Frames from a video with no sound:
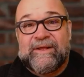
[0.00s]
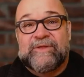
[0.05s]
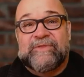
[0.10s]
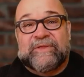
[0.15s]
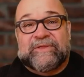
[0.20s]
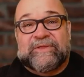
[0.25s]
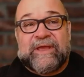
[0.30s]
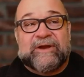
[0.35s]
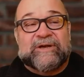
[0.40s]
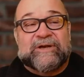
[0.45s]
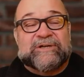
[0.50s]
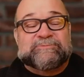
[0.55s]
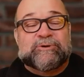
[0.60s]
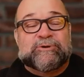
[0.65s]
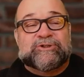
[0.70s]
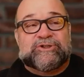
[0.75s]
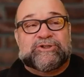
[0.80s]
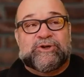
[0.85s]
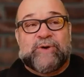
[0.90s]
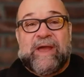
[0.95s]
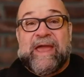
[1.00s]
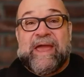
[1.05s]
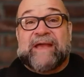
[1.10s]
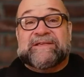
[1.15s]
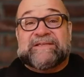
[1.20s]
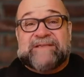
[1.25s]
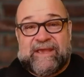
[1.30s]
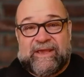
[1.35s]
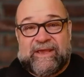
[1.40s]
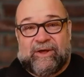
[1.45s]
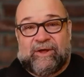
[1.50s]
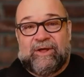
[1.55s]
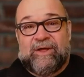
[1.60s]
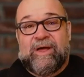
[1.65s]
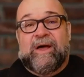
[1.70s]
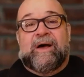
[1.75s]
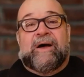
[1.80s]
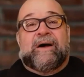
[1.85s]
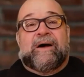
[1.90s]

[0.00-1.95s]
that they are supposed to exhale